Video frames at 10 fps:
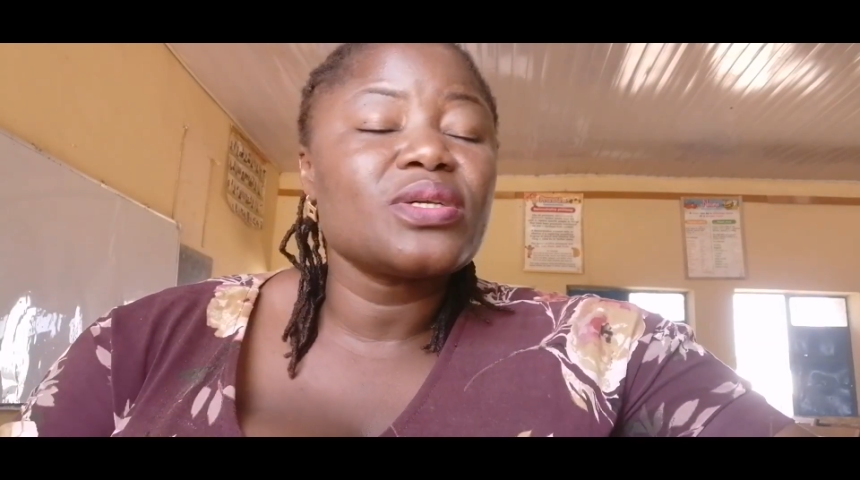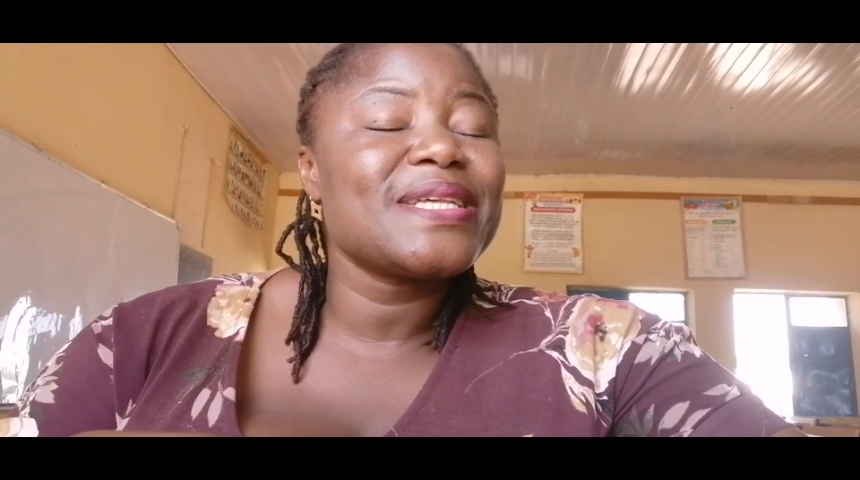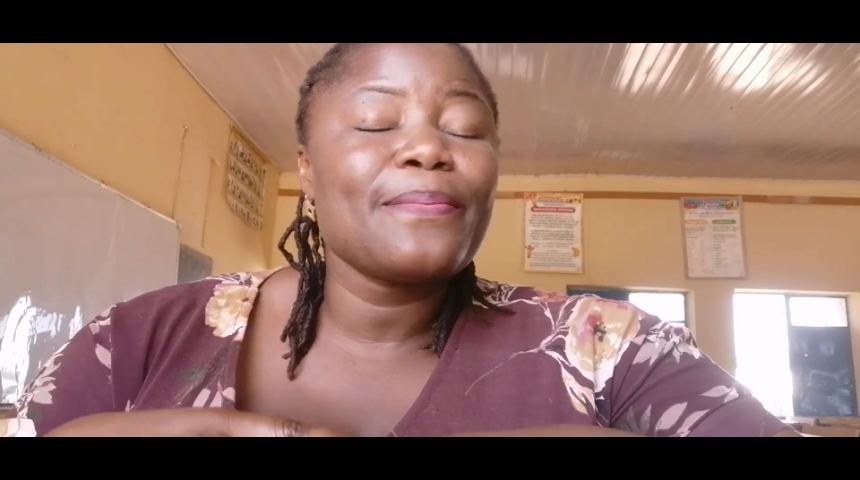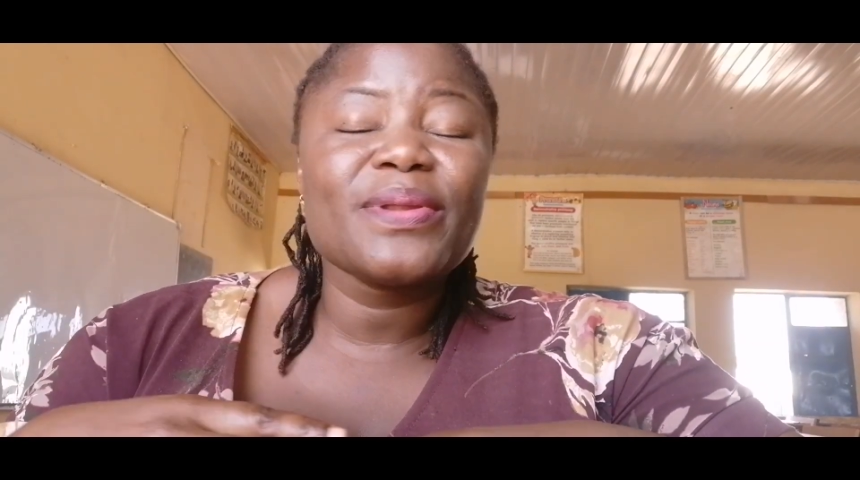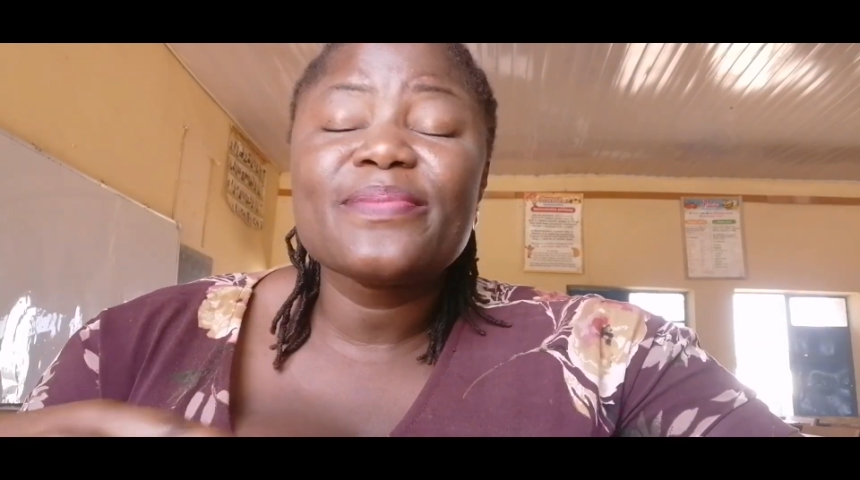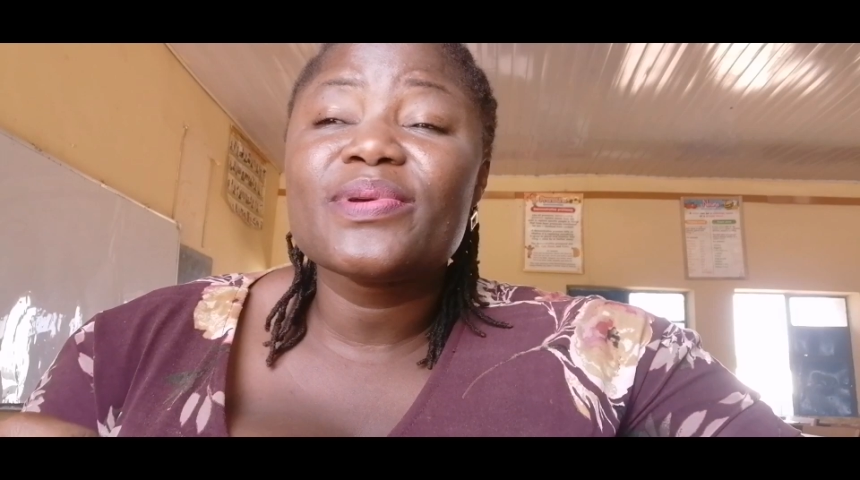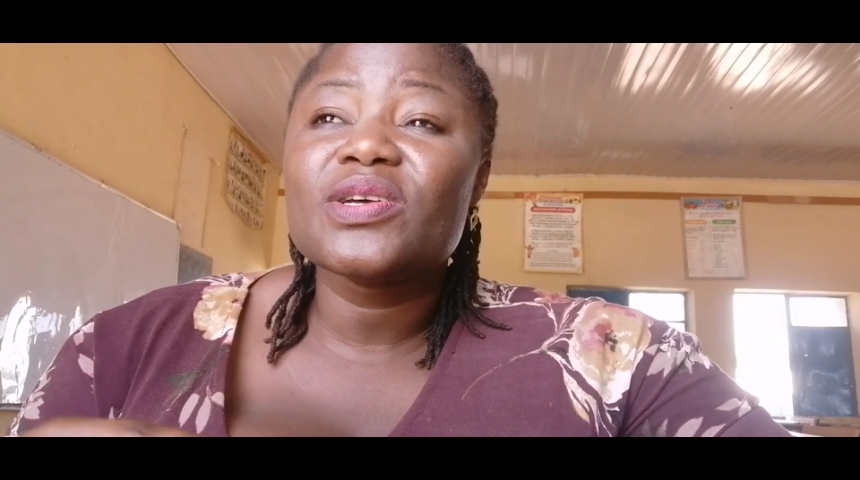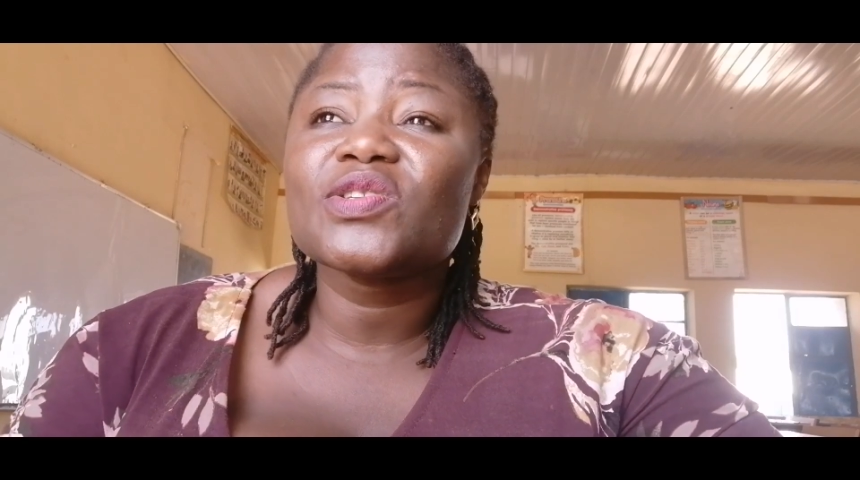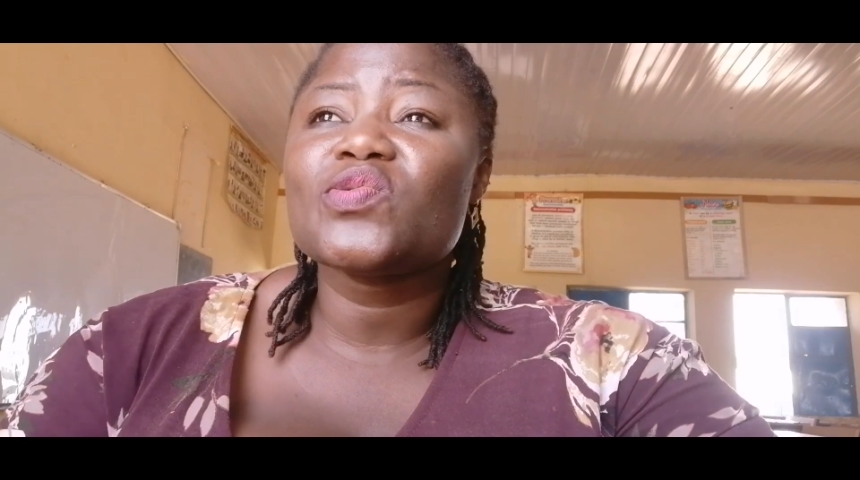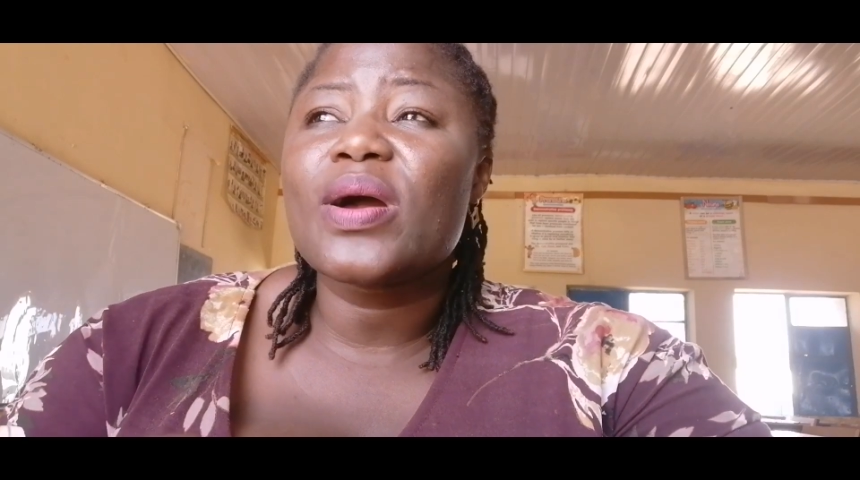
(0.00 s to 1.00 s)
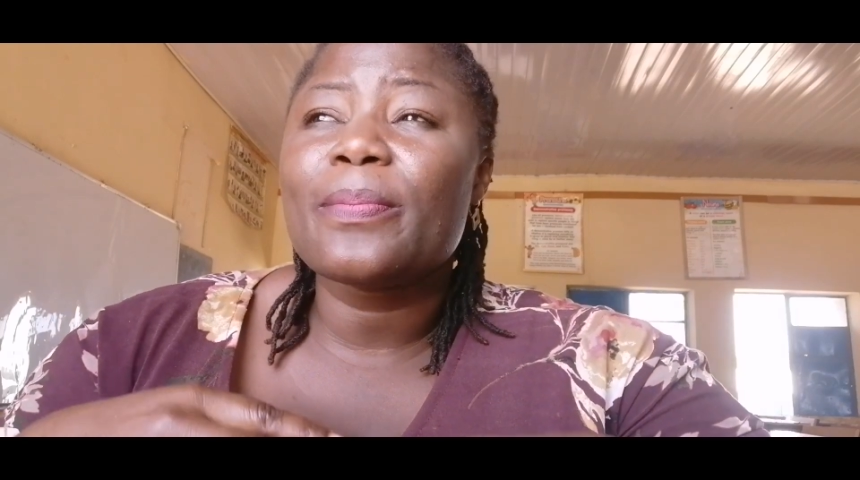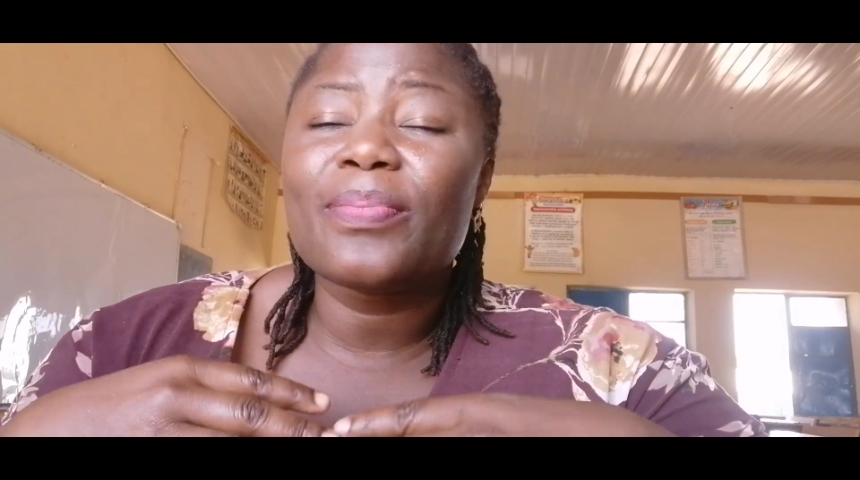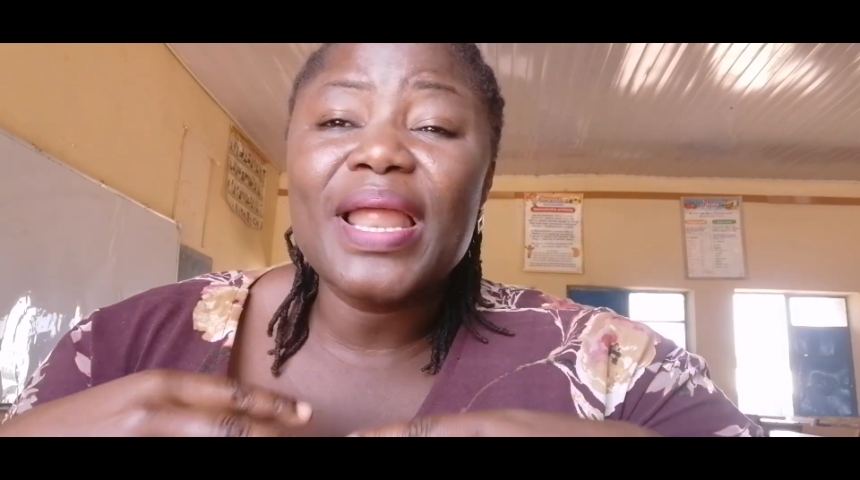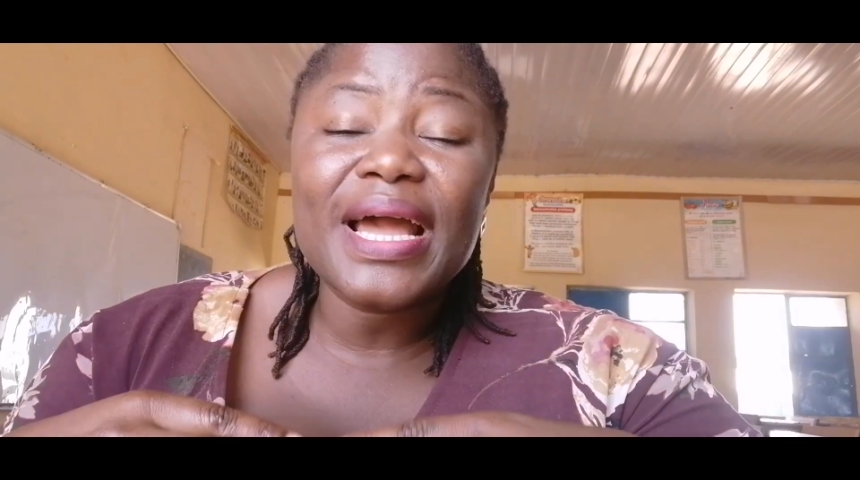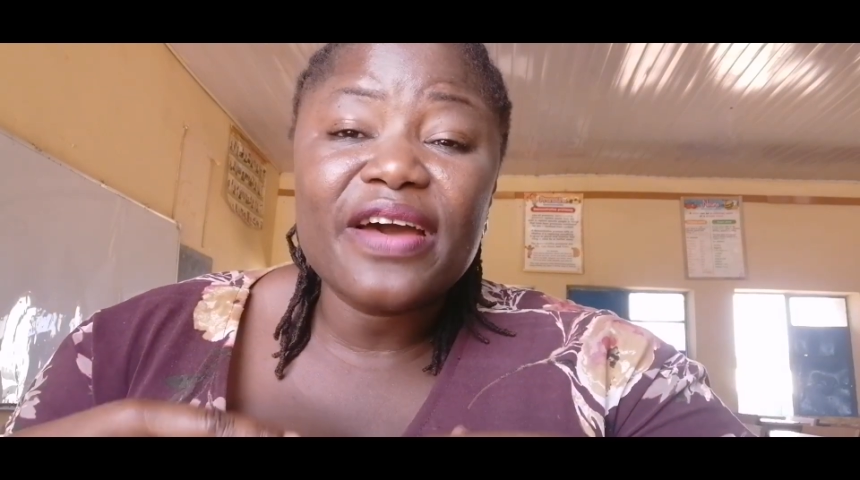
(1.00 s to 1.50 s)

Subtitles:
simply because you are black